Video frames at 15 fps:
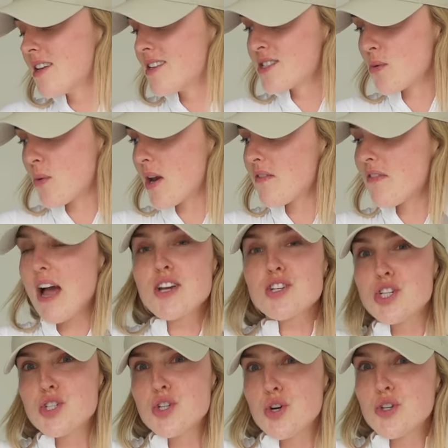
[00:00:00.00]
So what I've
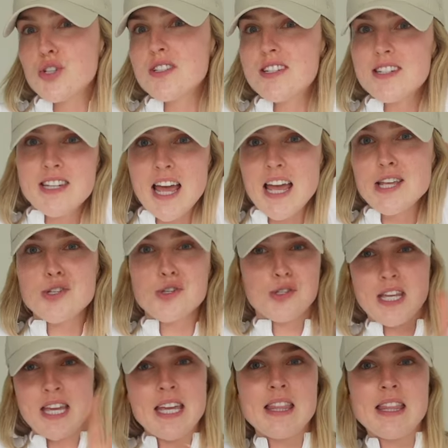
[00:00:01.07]
actually done today is
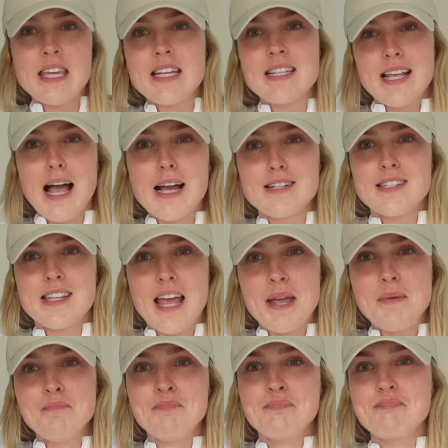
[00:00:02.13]
just eat the exact
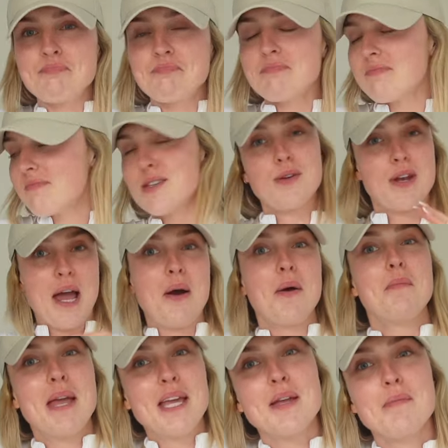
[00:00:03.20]
same. So now
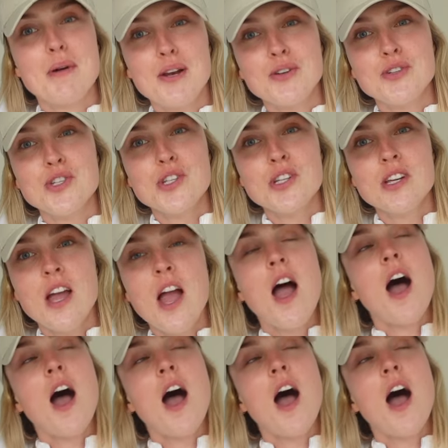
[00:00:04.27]
I'm making my lunch.